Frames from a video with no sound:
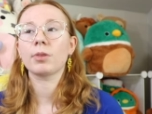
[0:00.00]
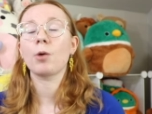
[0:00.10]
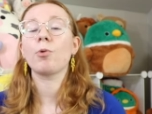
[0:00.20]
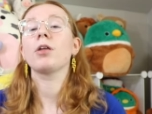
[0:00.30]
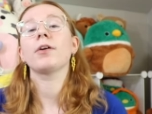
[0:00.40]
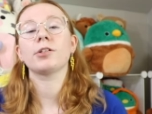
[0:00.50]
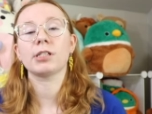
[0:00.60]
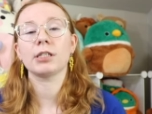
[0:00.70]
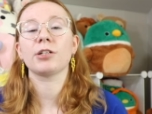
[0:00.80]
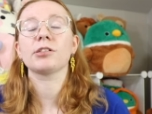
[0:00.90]
well, there's
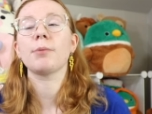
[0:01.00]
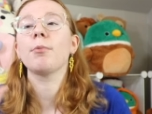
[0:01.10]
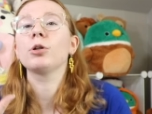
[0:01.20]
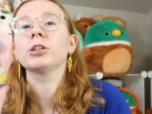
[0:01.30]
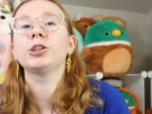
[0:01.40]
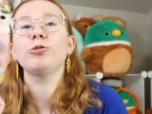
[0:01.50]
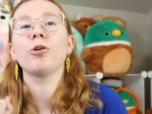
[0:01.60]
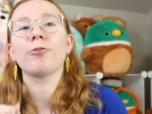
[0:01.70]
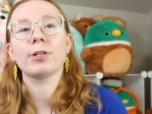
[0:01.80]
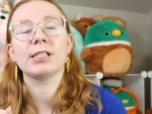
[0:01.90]
there's a multitude
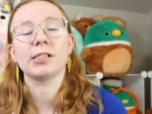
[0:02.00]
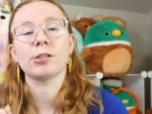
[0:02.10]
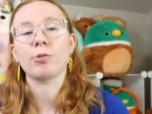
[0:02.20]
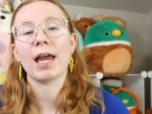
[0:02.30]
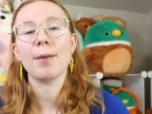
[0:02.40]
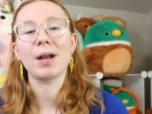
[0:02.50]
of reasons, okay?